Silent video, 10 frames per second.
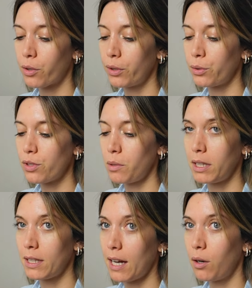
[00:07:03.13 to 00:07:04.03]
going to see me
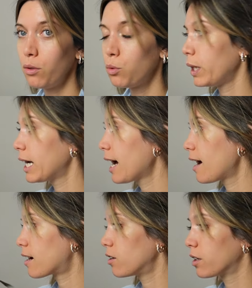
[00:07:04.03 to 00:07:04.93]
now tweak a
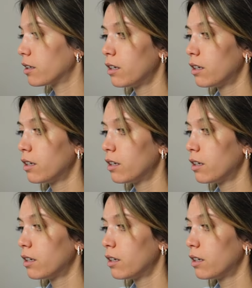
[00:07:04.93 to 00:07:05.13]
catalog.